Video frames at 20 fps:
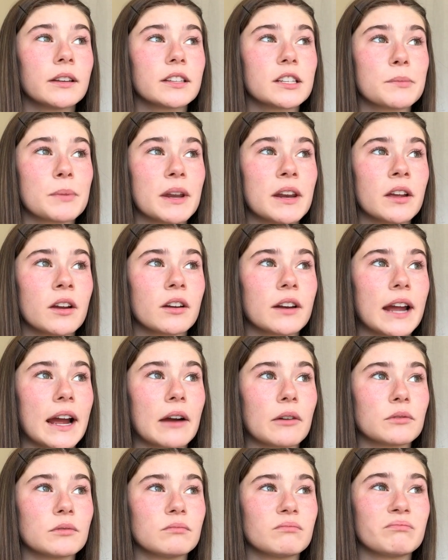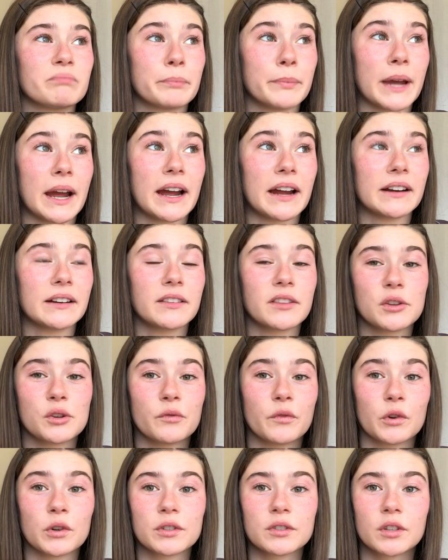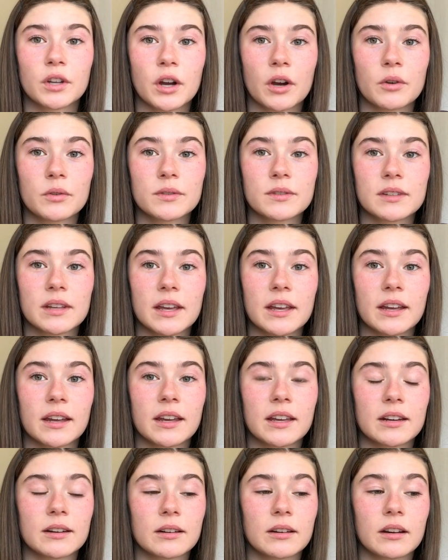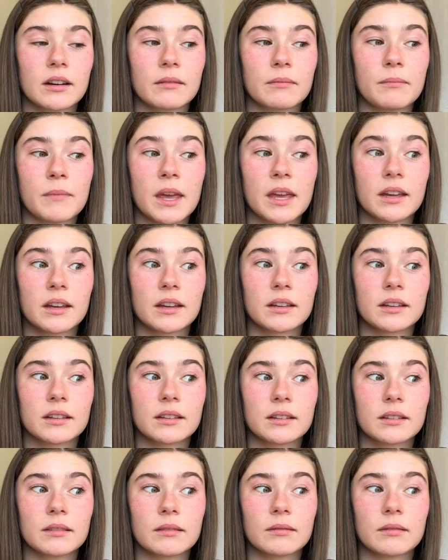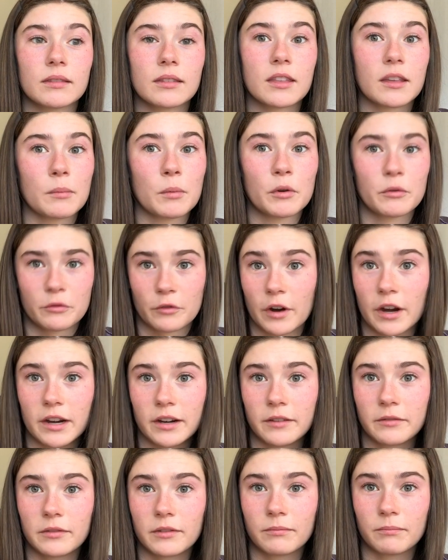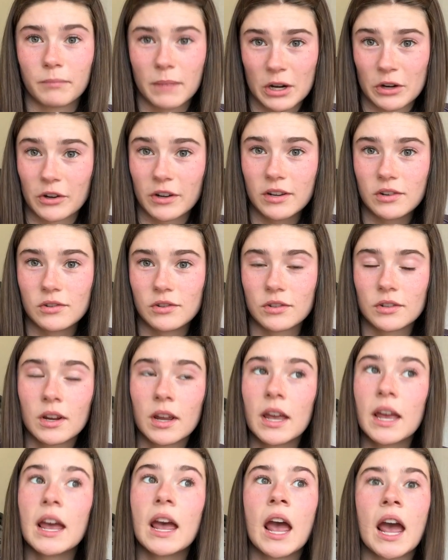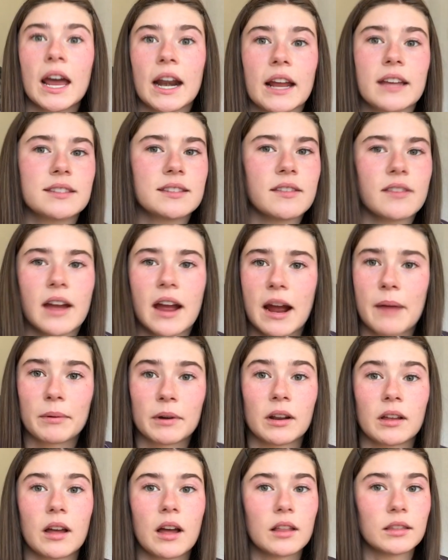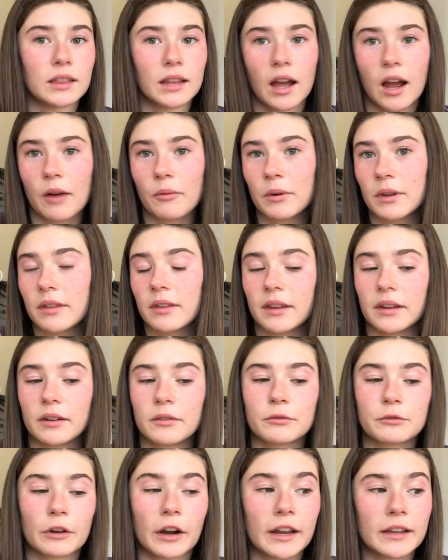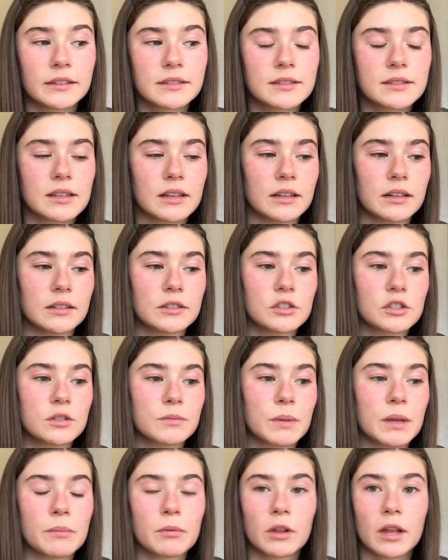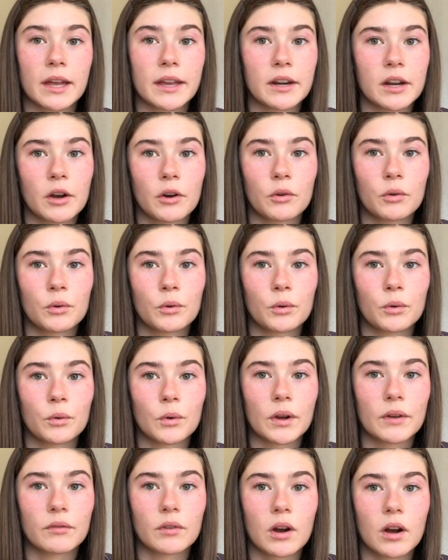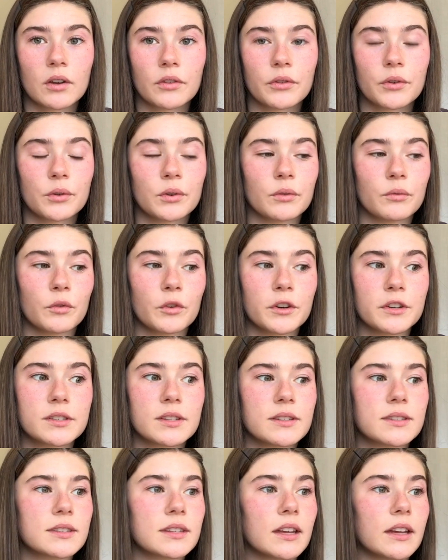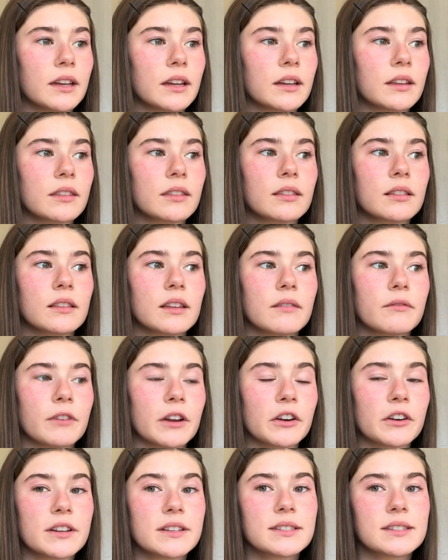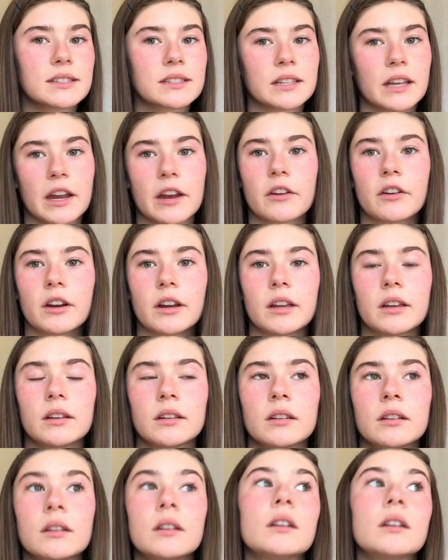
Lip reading: depending on how bad the divorce goes, it can make them afraid of marriage. And I see that happen a lot with like friends and just people I know who have gone through divorce. It's like very scary